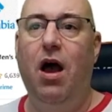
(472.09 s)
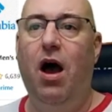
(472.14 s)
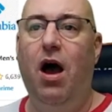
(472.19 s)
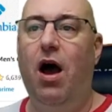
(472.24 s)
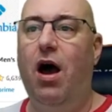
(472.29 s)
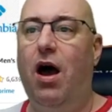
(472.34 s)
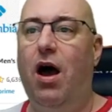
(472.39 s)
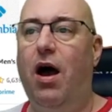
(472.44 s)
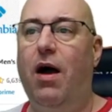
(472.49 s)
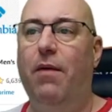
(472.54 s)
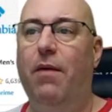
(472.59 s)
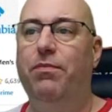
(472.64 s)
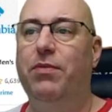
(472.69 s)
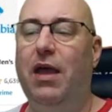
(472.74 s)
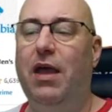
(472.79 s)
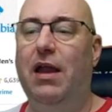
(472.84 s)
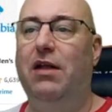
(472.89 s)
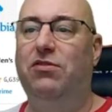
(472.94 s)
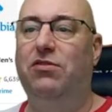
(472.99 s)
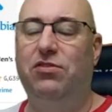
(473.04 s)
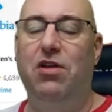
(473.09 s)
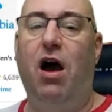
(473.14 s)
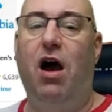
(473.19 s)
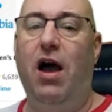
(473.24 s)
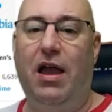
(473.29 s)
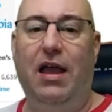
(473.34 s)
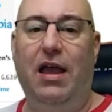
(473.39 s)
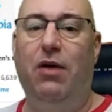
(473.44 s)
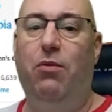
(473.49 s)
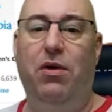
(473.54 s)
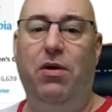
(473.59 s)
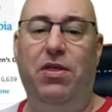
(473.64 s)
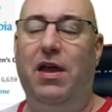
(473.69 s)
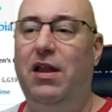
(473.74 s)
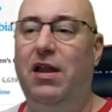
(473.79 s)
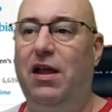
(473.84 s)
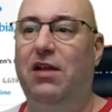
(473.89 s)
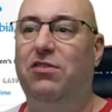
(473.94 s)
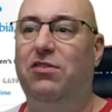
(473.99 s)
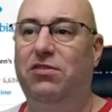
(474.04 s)
And it's not within
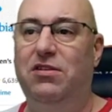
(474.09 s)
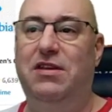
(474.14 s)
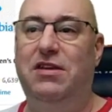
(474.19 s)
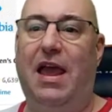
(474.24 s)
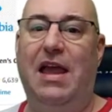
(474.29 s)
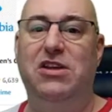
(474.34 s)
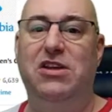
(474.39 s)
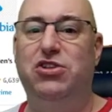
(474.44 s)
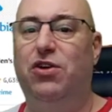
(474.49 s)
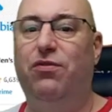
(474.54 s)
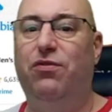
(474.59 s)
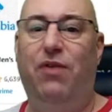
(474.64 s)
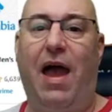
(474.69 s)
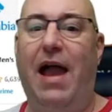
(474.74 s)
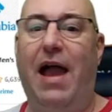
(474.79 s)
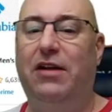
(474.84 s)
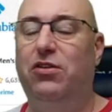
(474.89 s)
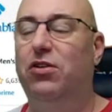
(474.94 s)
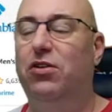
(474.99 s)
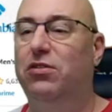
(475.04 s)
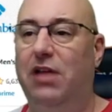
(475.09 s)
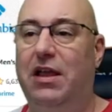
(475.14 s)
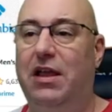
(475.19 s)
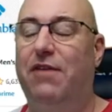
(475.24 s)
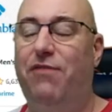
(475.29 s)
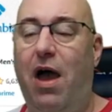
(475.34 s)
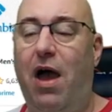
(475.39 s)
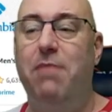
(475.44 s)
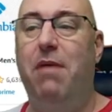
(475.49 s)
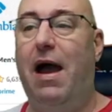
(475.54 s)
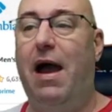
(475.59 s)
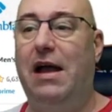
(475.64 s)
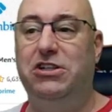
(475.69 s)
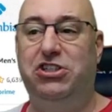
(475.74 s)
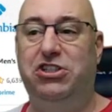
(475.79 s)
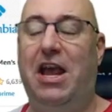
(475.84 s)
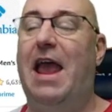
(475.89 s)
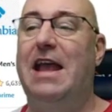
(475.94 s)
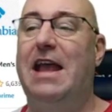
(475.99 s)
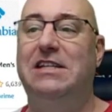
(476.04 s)
its danger factor. Like if I buy a
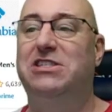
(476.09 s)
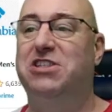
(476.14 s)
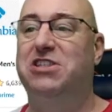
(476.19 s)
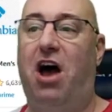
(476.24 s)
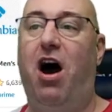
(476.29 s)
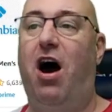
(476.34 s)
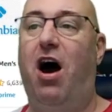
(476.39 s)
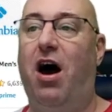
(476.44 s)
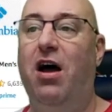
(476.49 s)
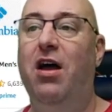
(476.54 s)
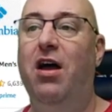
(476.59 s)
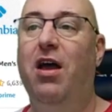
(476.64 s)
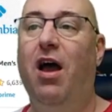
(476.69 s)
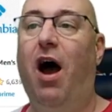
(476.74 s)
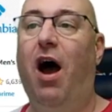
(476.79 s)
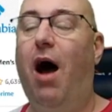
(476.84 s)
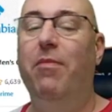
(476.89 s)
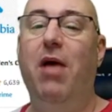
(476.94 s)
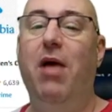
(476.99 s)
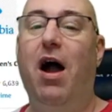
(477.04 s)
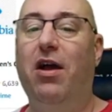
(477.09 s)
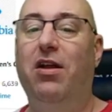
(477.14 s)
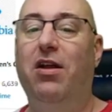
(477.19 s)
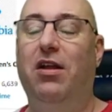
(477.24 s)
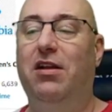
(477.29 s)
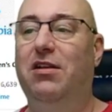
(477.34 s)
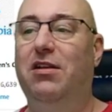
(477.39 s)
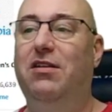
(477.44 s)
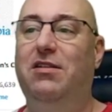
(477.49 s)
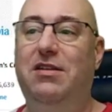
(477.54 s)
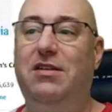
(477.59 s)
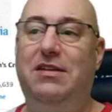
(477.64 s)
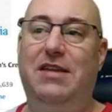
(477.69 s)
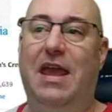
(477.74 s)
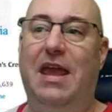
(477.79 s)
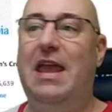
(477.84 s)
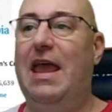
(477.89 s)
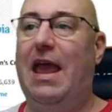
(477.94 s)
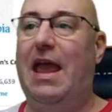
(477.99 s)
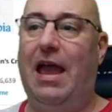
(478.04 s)
chainsaw, I'm not going to
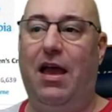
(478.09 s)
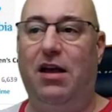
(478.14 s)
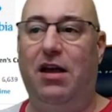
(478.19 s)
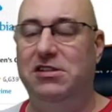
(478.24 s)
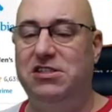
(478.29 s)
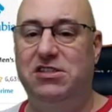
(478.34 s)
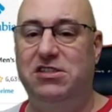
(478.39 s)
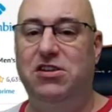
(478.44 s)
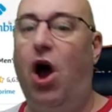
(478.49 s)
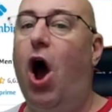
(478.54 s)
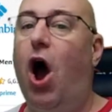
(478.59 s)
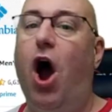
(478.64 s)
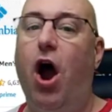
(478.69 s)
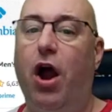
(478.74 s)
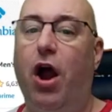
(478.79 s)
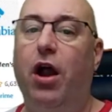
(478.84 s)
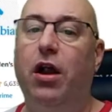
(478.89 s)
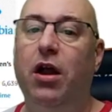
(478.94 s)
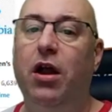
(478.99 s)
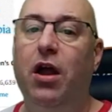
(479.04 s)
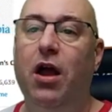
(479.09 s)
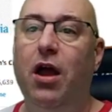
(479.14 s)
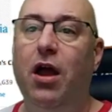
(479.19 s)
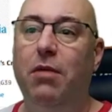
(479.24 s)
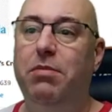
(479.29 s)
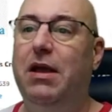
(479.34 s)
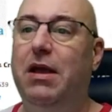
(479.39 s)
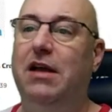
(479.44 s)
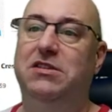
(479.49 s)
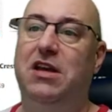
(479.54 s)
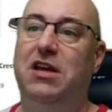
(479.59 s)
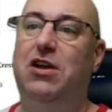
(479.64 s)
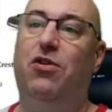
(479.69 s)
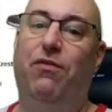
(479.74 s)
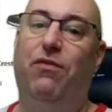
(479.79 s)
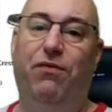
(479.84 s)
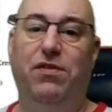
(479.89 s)
ding it a star because I don't feel